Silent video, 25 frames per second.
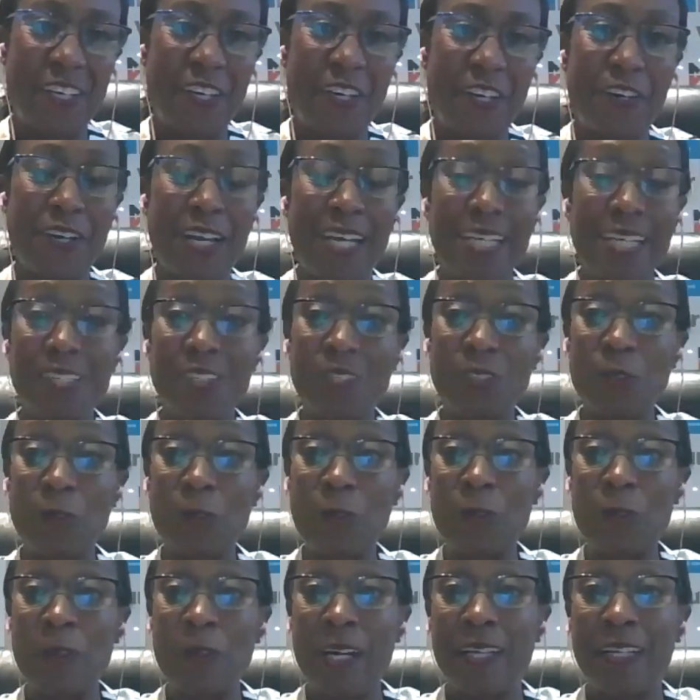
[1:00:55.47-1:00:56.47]
All right,
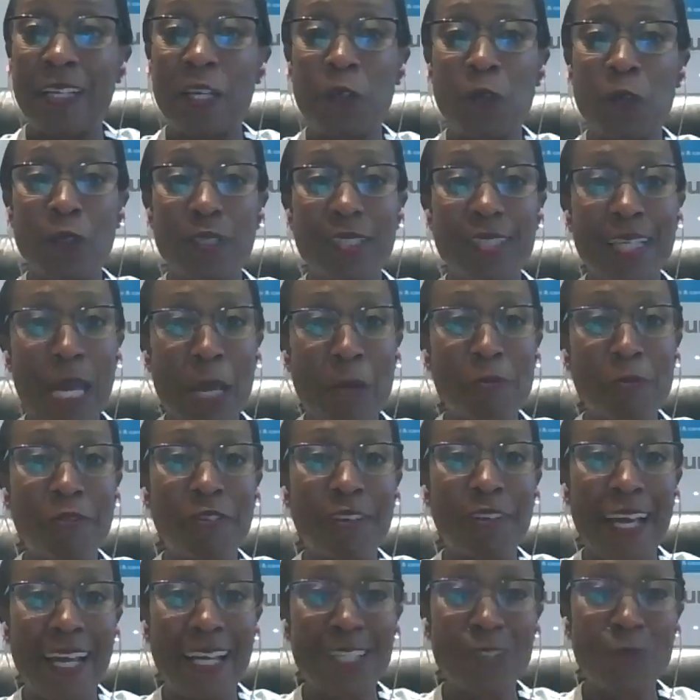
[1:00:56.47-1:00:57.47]
so, you know, time
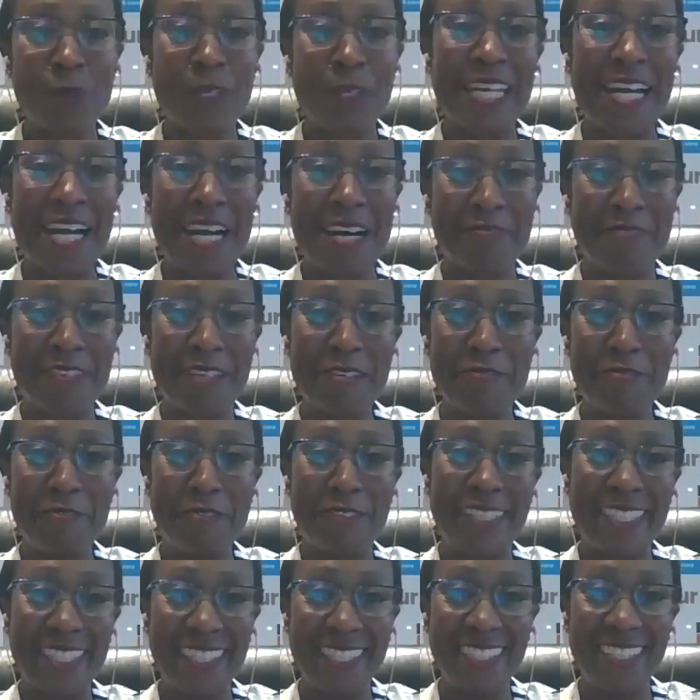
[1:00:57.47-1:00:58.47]
flies when you're having
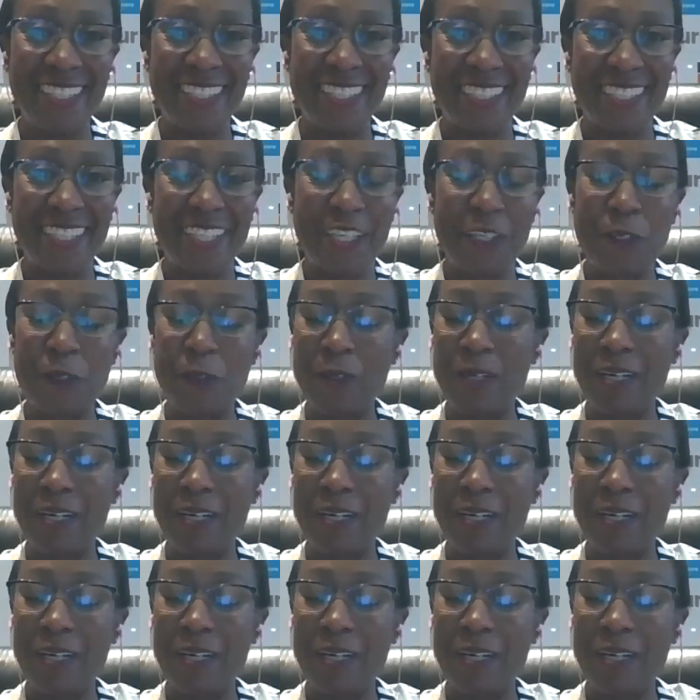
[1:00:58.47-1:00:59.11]
fun. You know,